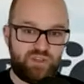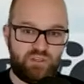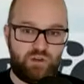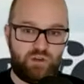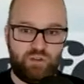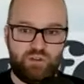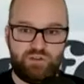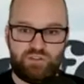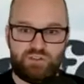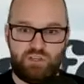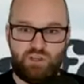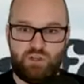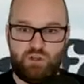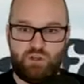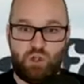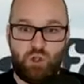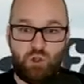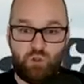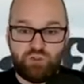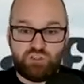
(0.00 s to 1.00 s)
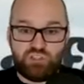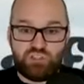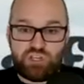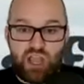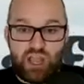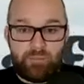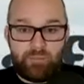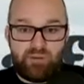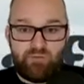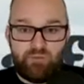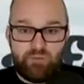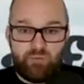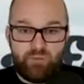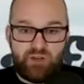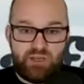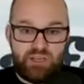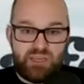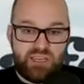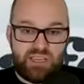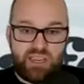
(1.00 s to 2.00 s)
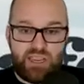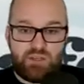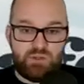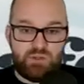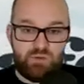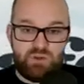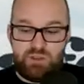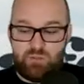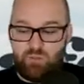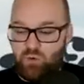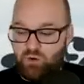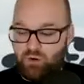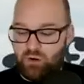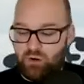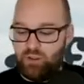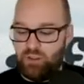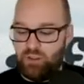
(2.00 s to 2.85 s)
and all of a sudden, no, stop, everybody. He can't do anymore.